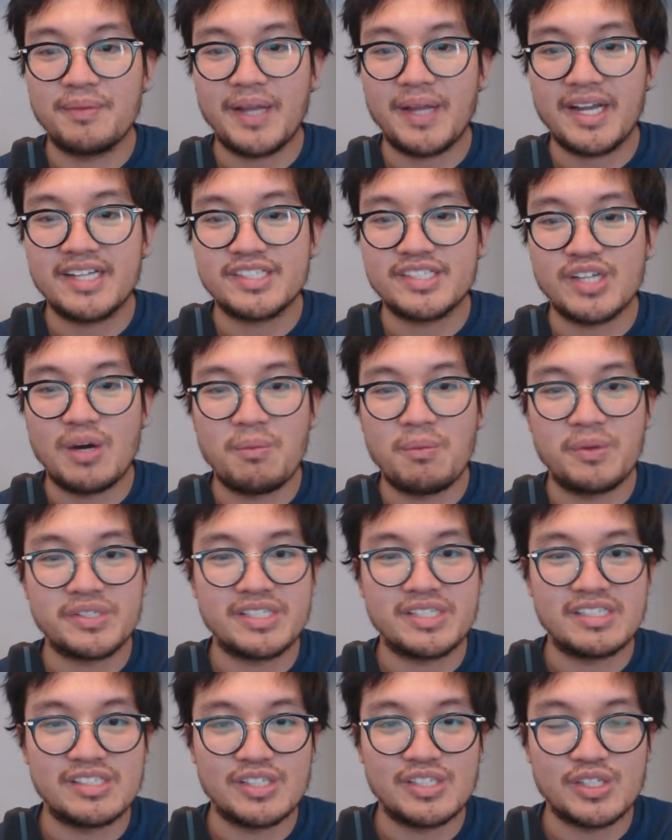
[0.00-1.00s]
Black is
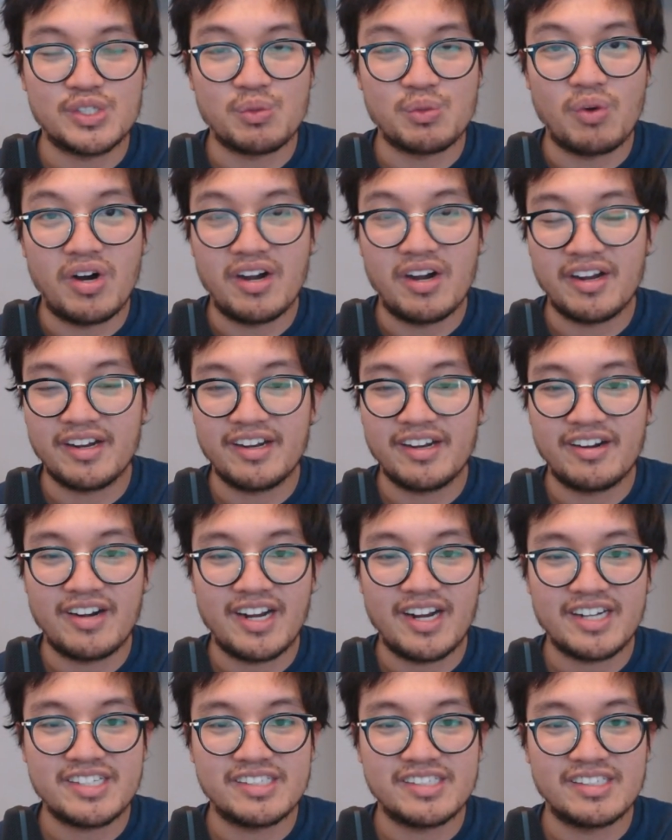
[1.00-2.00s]
almost in zigzag here
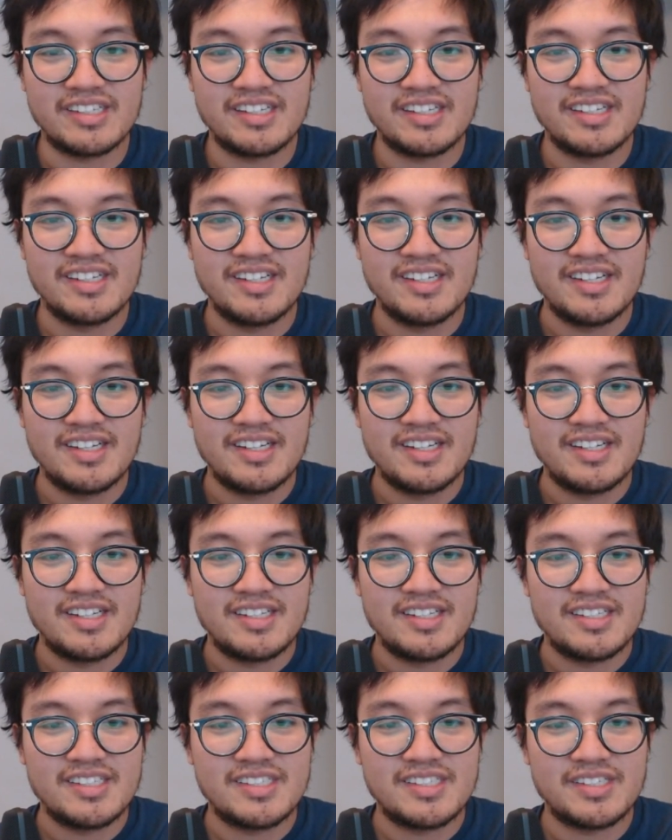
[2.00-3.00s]
actually.
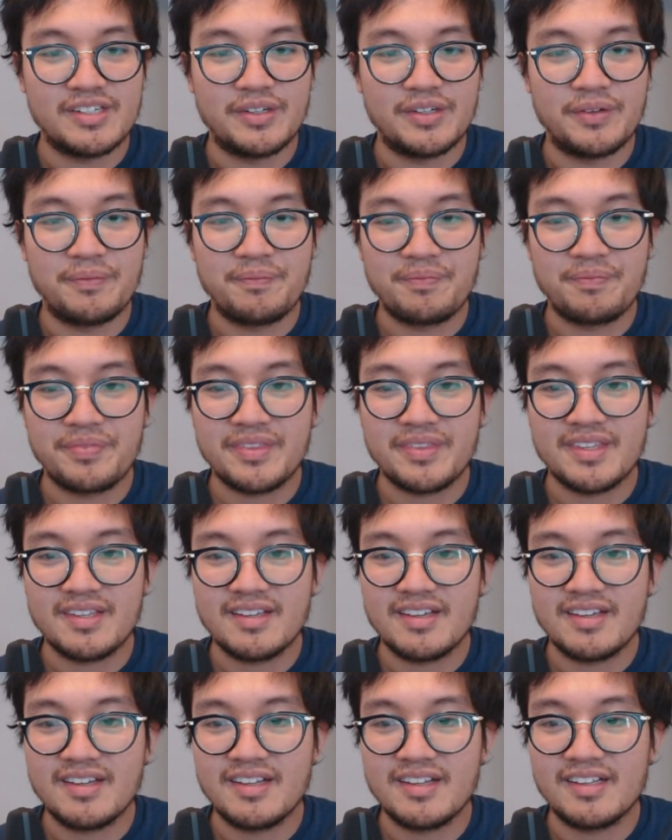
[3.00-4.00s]
So
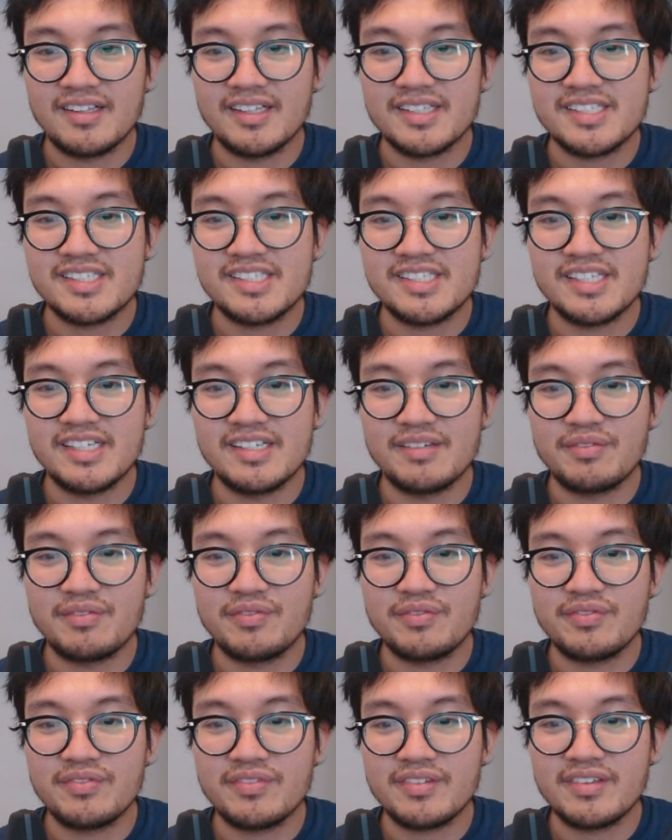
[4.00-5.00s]
let's see
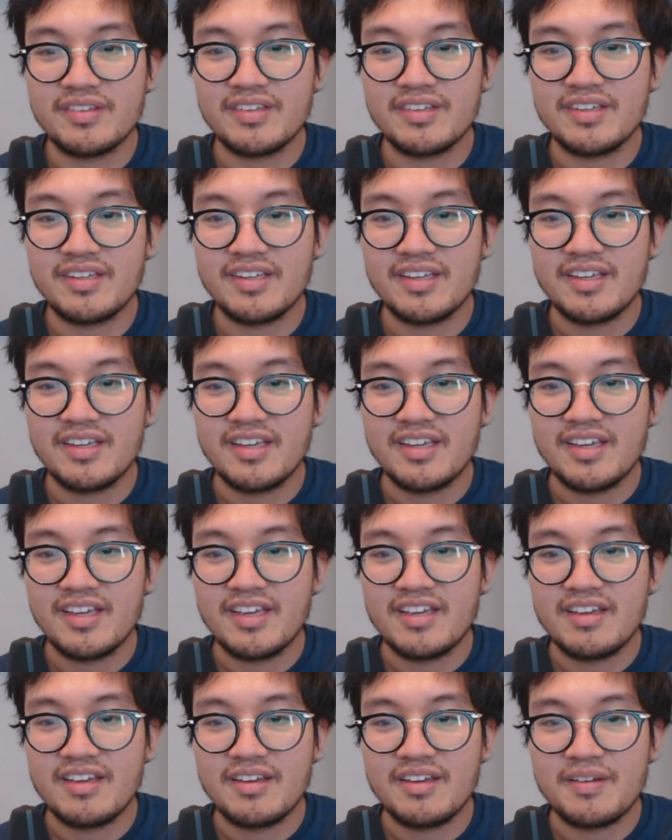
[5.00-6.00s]
if,
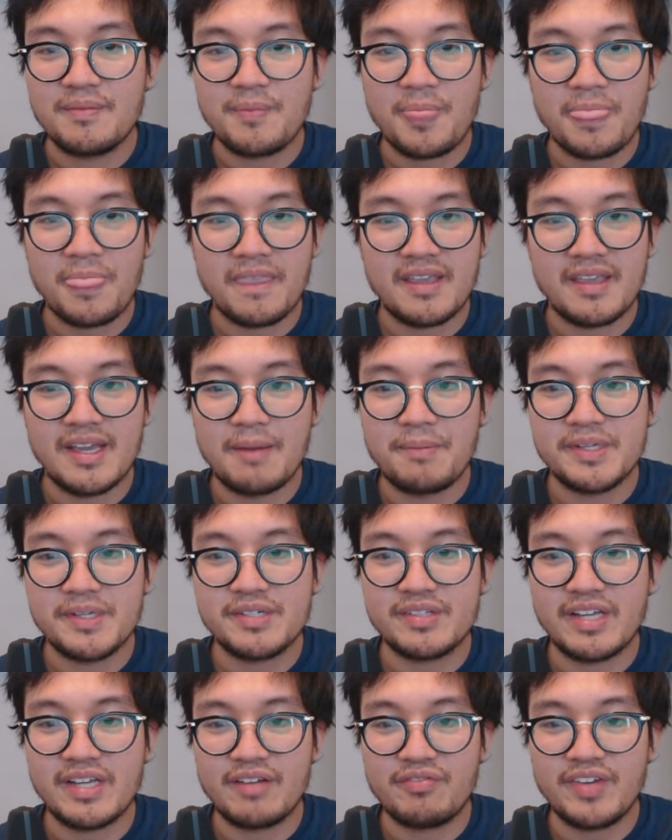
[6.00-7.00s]
yeah,
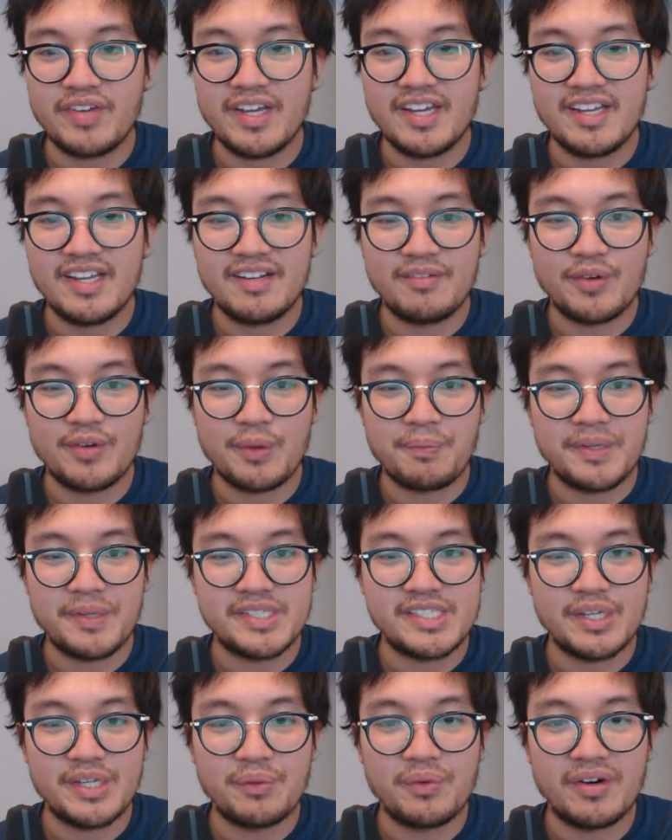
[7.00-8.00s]
bishop to f8, rook
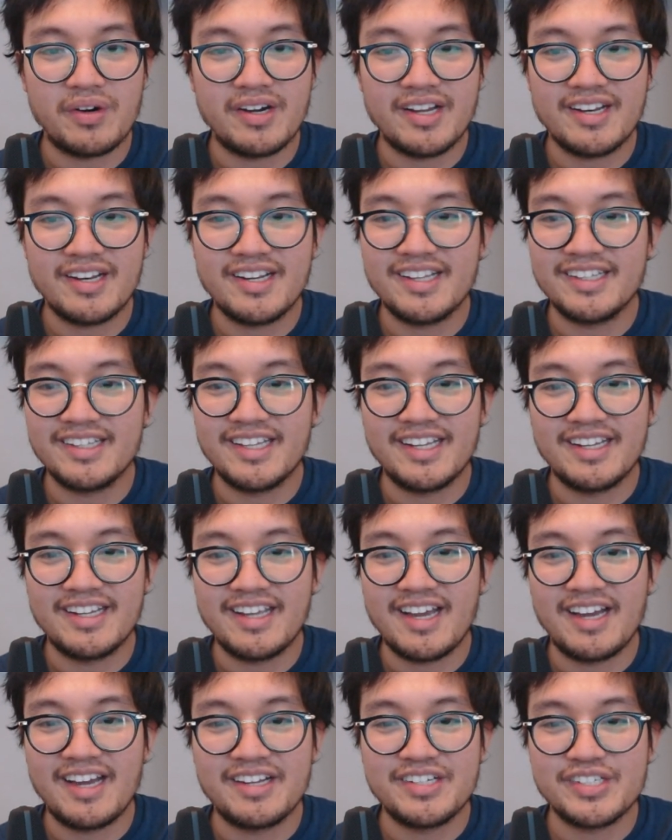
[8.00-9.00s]
bc1, and then
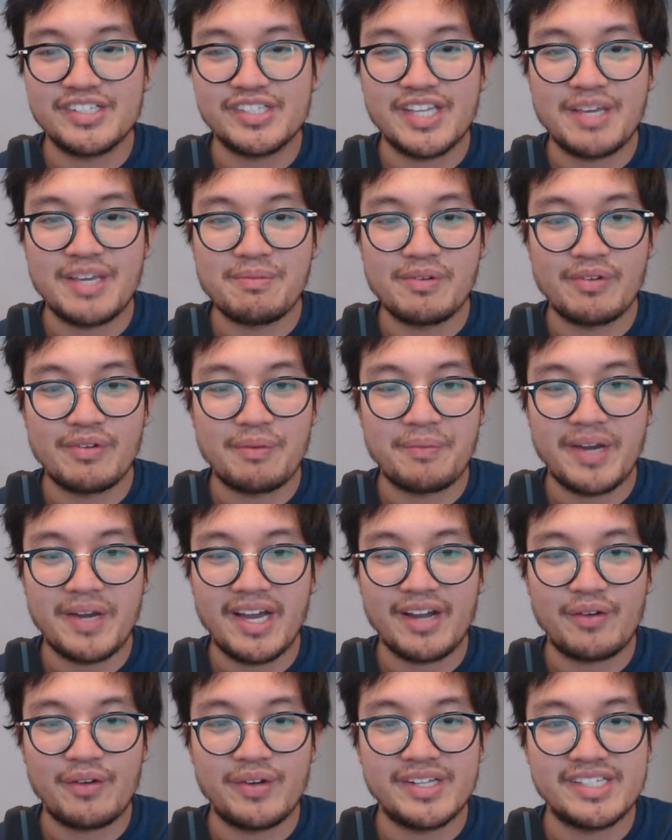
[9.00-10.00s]
yeah, I just keep moving
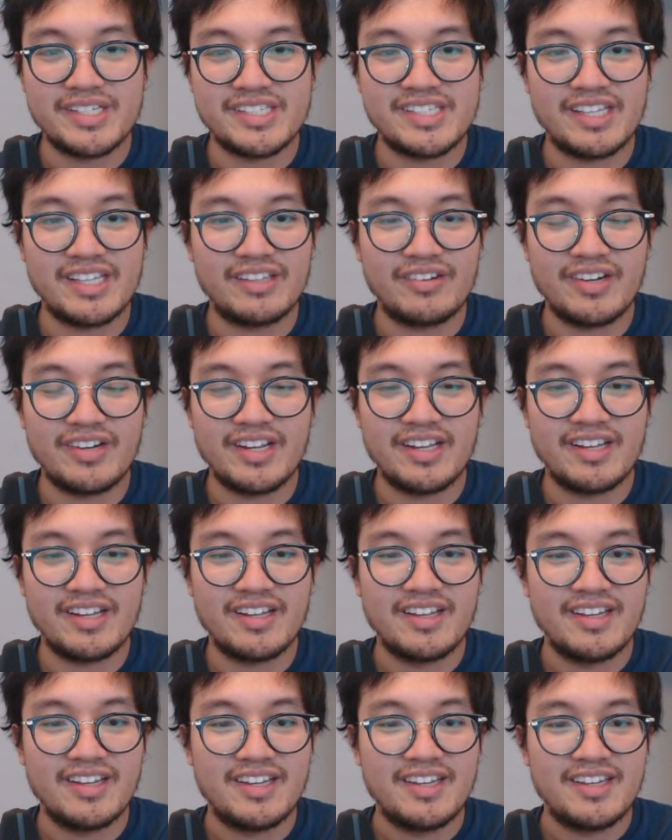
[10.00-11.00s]
back, queen to c3.
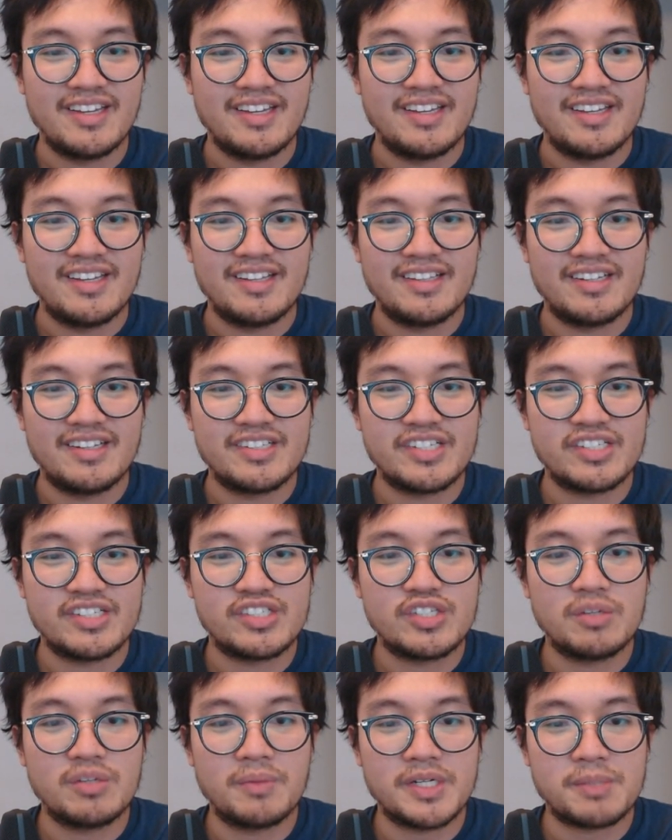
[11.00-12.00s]
There's
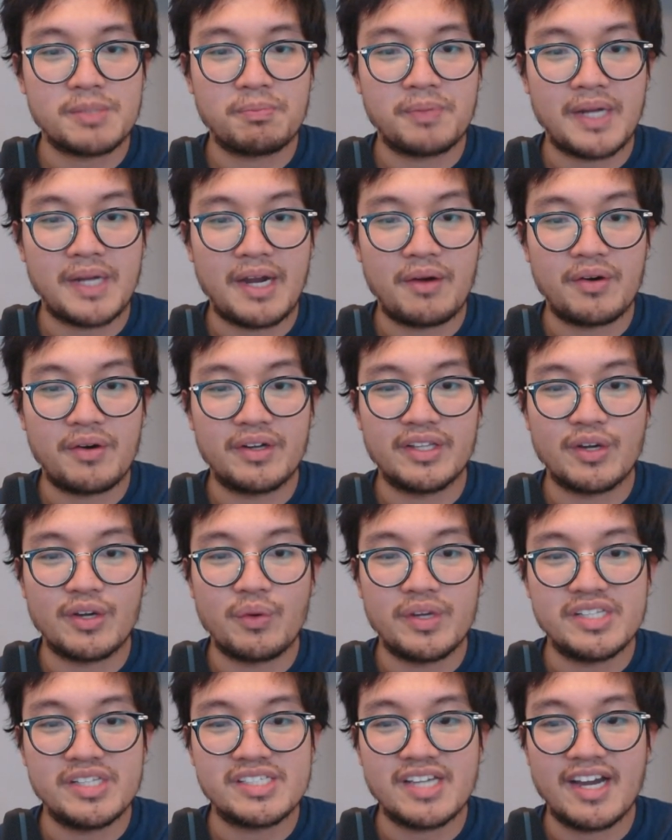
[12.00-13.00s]
just too much power on the
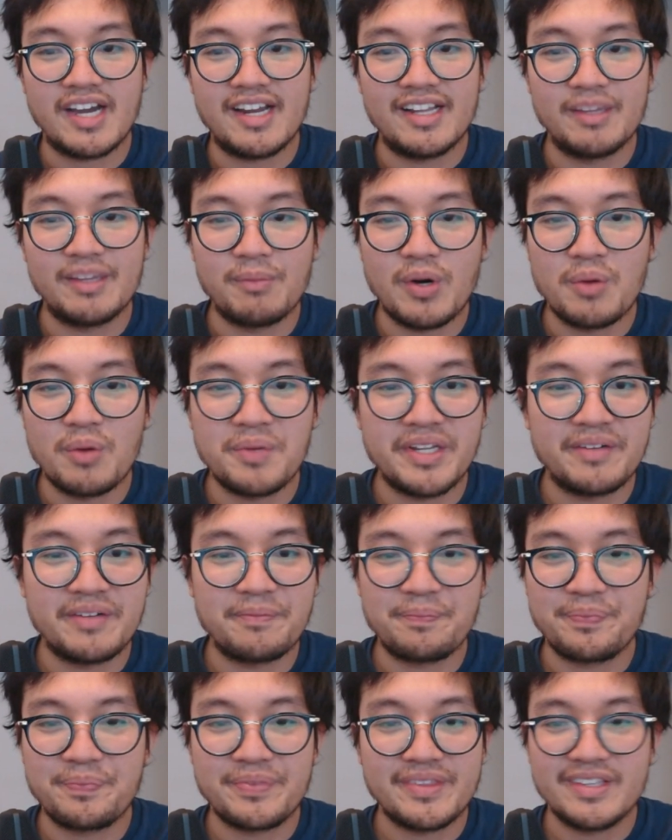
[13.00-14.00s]
queen side at the
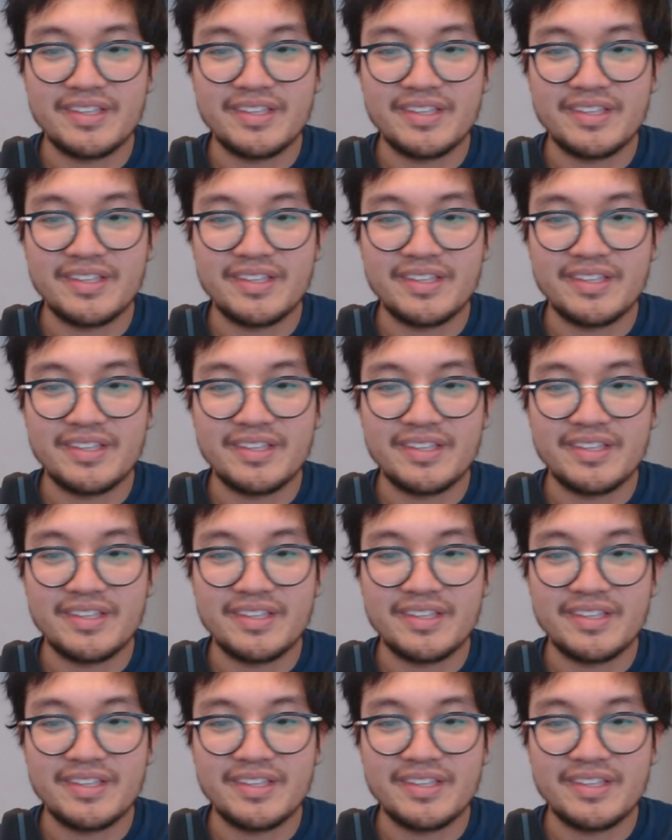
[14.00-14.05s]
moment.